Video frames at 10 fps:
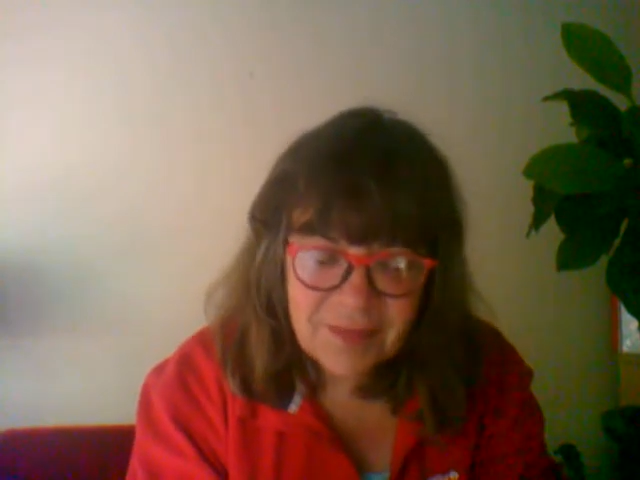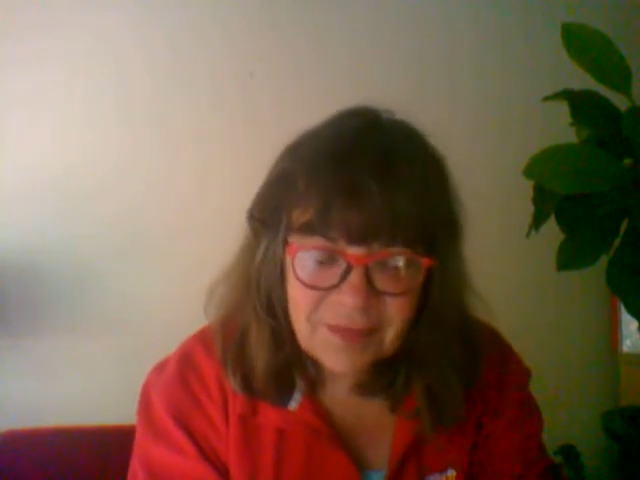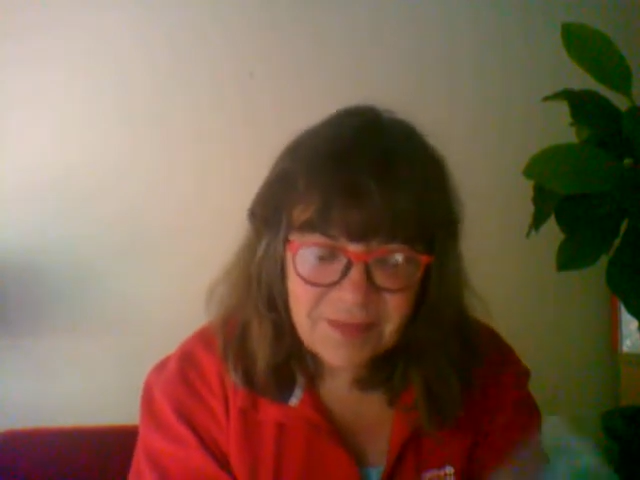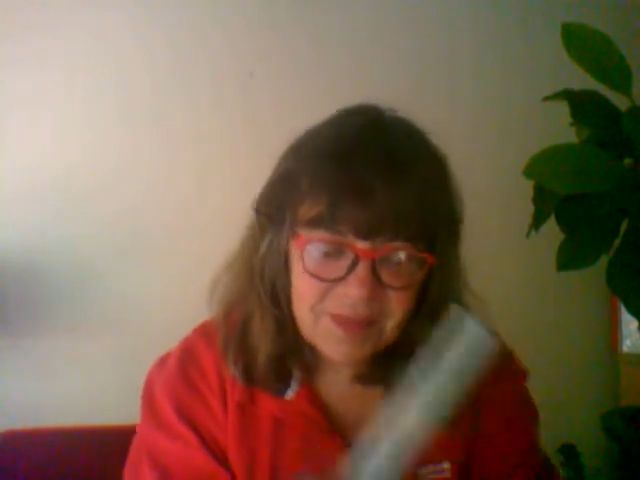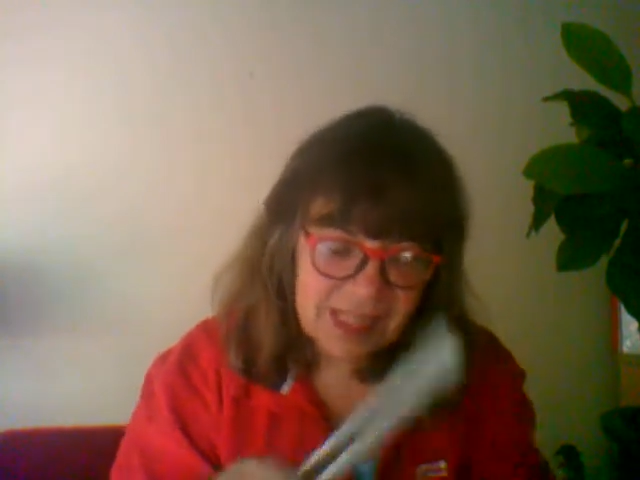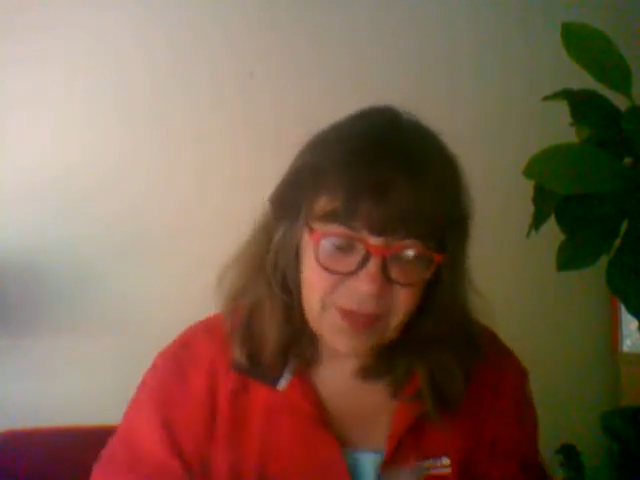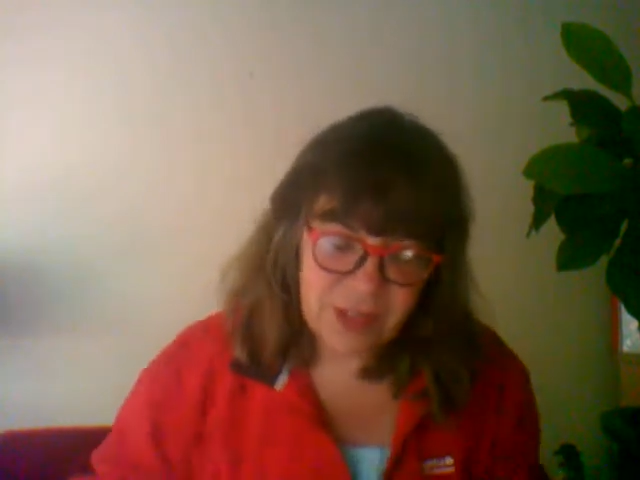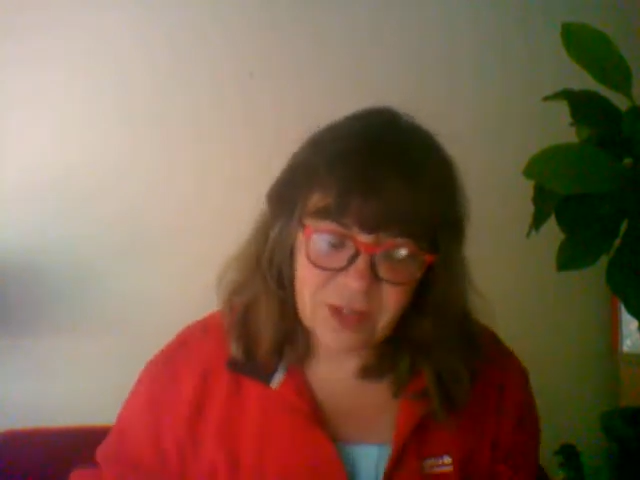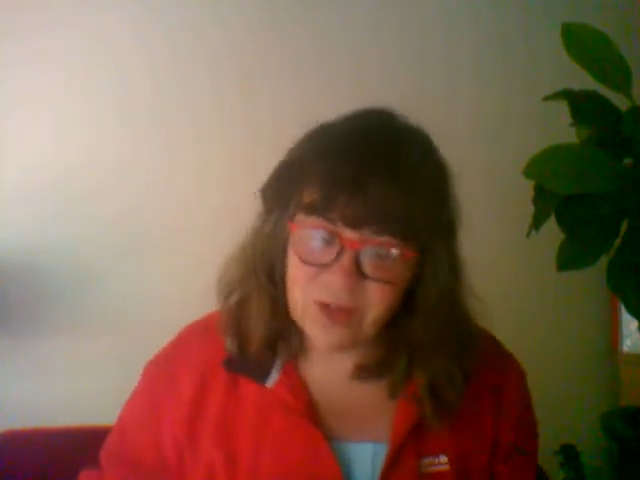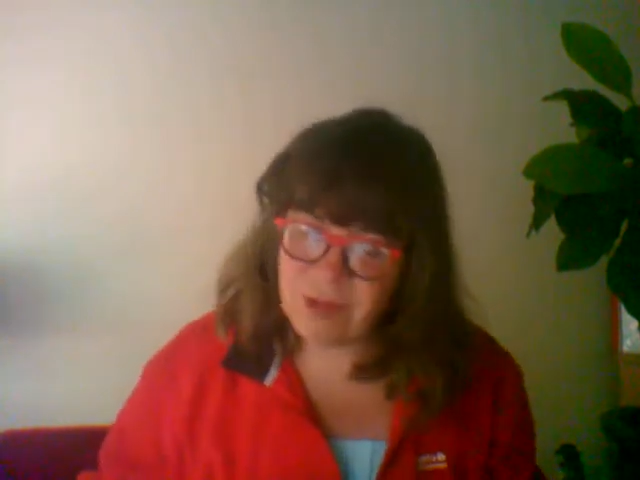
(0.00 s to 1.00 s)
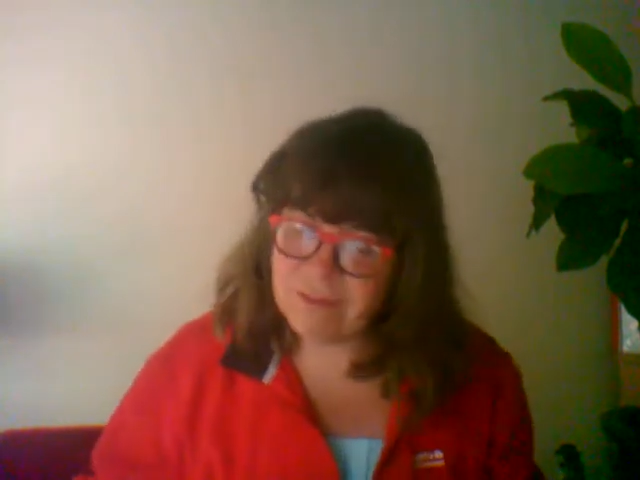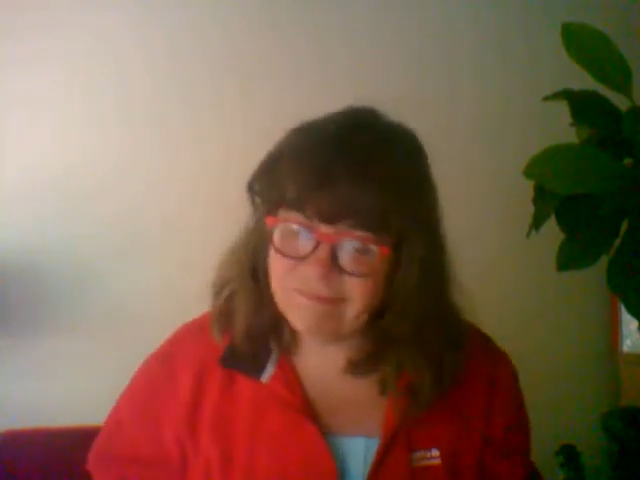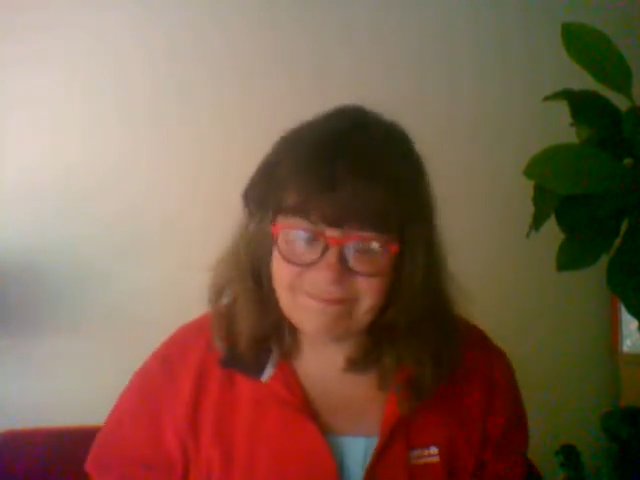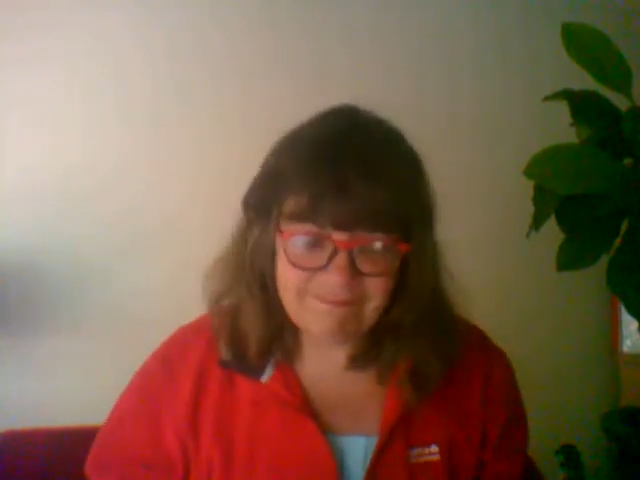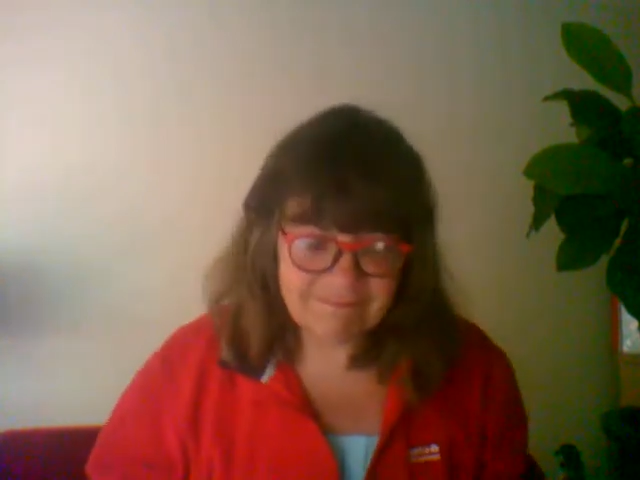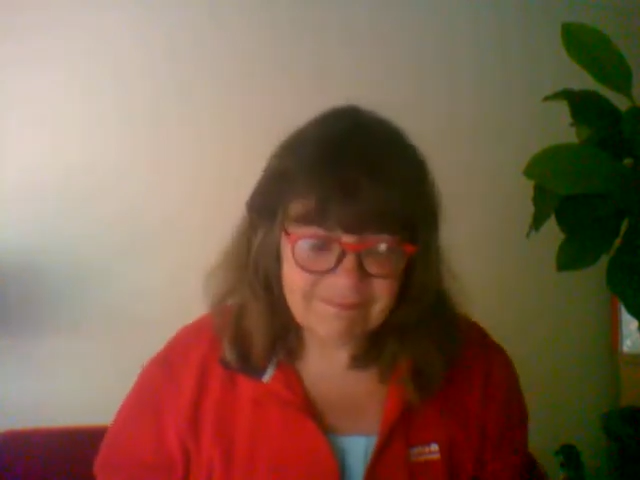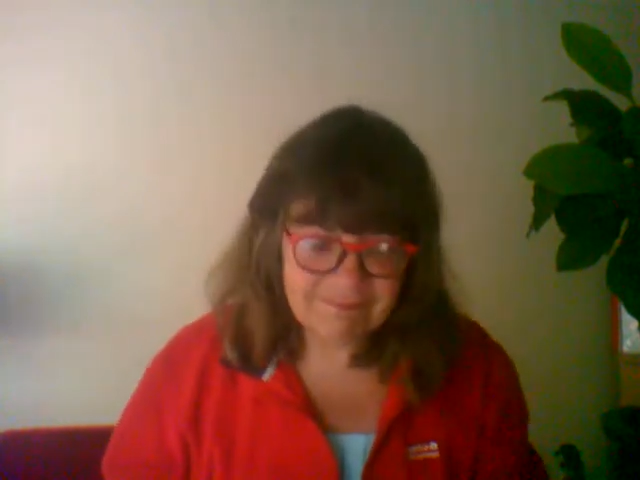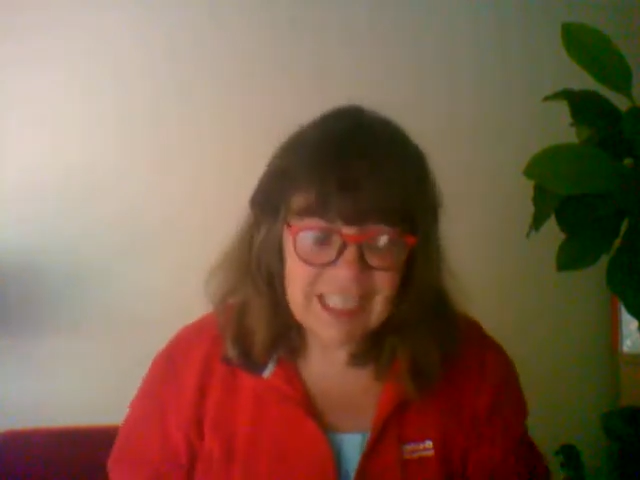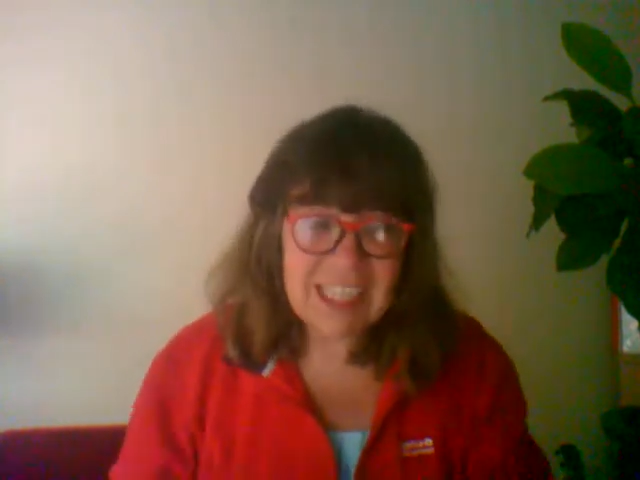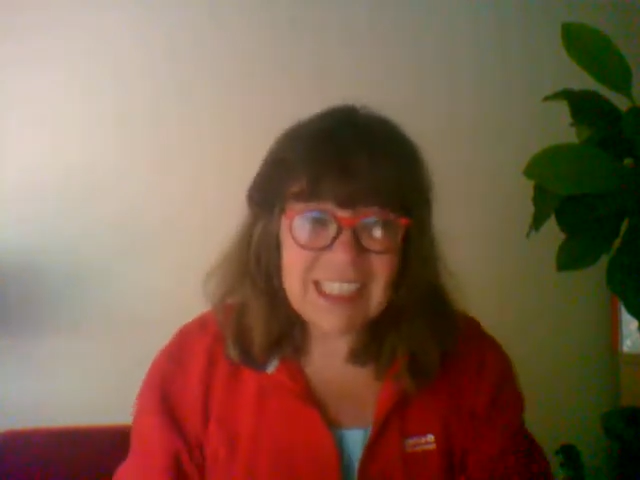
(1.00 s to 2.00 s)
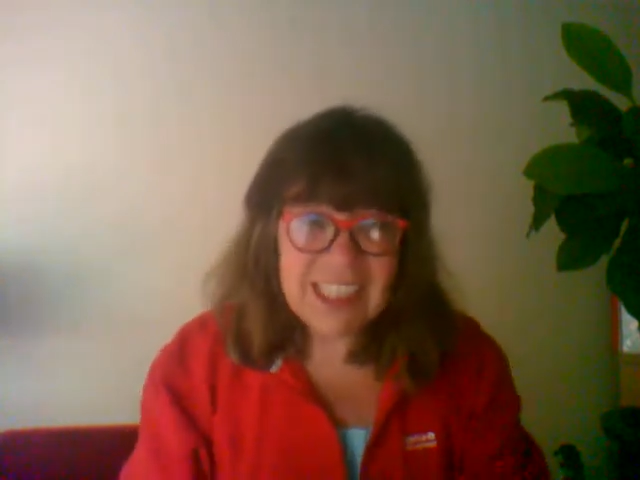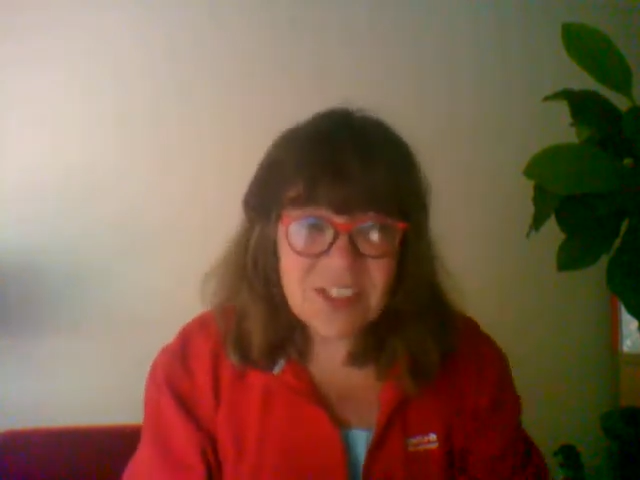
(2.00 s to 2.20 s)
That's really cool. Let's